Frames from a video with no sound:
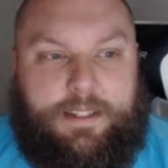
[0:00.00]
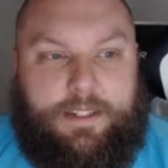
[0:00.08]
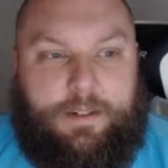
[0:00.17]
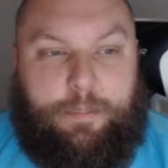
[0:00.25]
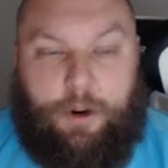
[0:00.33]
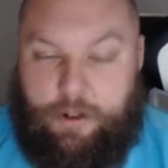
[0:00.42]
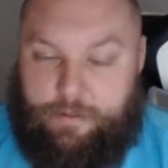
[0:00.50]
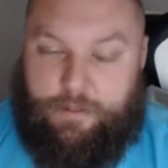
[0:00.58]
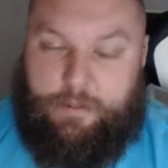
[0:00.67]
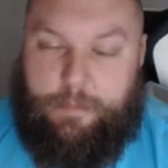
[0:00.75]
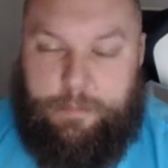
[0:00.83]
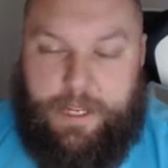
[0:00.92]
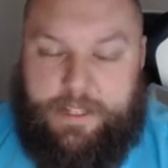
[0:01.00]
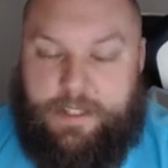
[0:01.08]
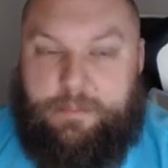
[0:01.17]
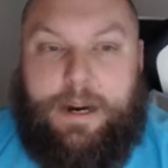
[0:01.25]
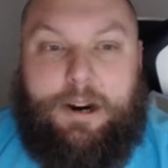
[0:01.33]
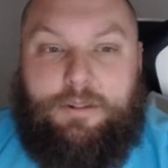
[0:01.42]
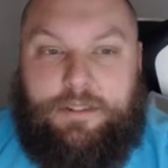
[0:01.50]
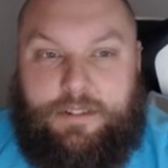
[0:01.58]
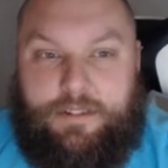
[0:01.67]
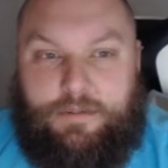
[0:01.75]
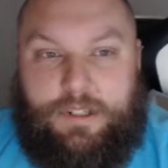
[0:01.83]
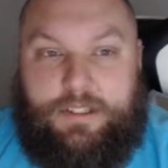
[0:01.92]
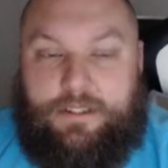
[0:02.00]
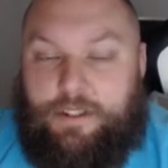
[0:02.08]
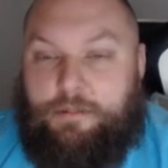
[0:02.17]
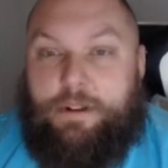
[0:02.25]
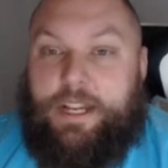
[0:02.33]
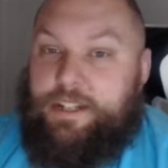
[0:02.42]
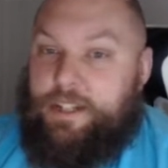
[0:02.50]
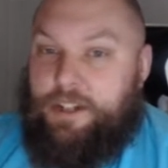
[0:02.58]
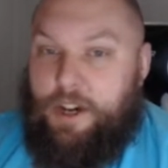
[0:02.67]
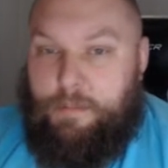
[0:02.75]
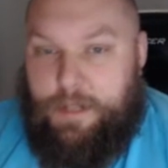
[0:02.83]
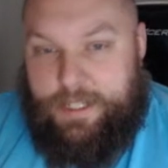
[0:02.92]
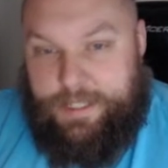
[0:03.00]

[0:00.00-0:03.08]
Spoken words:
apart from a basic mountain, was the Raging Goblin,